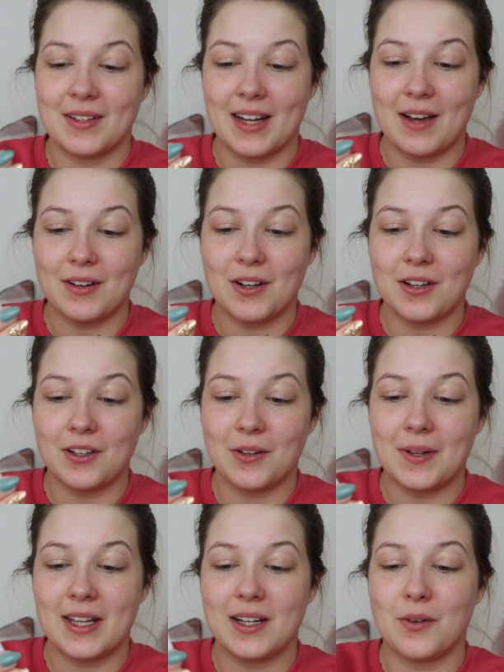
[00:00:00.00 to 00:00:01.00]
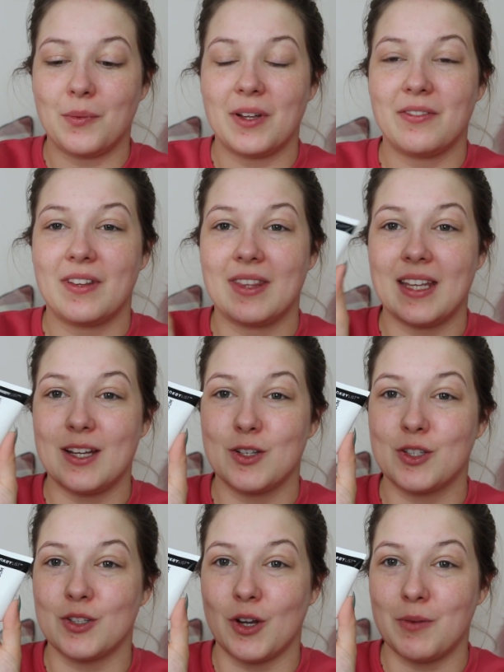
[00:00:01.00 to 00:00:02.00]
Now I'm going to go in with the
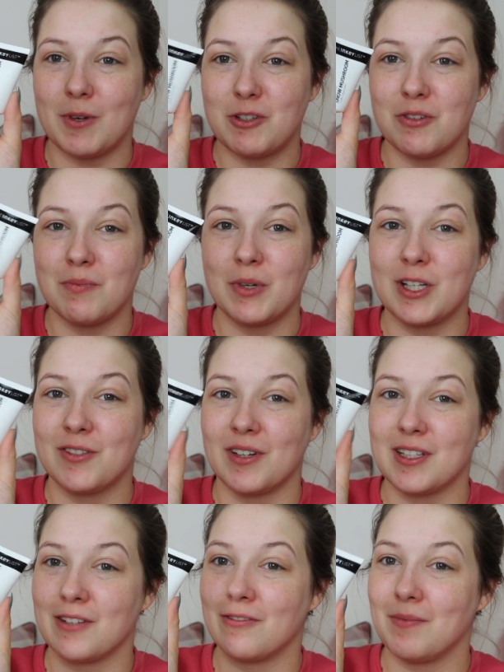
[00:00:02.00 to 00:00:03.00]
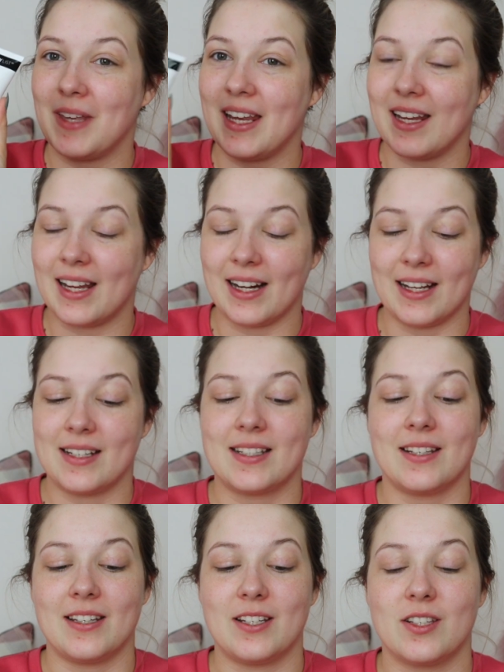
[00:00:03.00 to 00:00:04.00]
Snow Mushroom Moisturiser from the Inkey
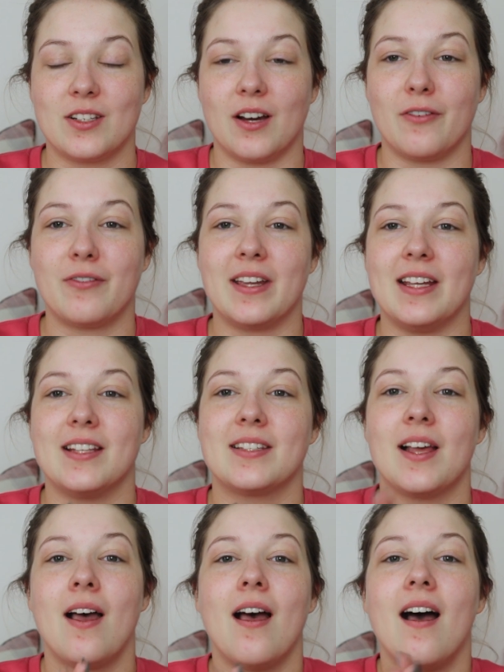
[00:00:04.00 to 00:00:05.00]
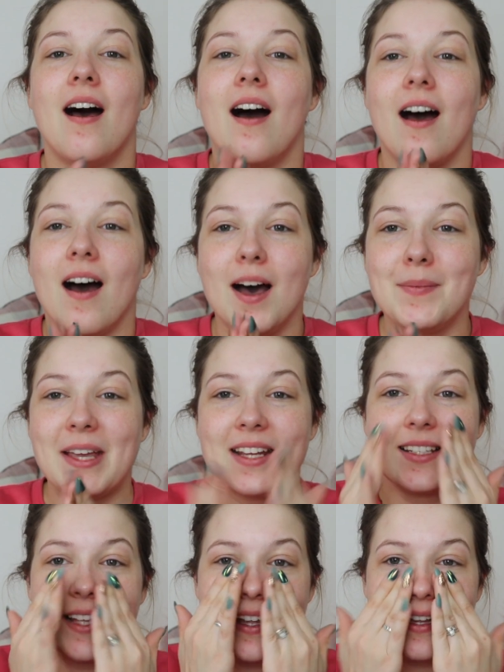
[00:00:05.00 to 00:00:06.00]
List. This stuff is
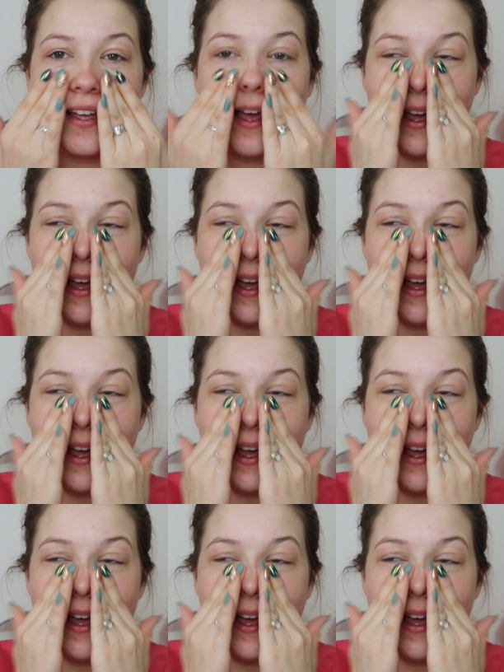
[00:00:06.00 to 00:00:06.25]
amazing.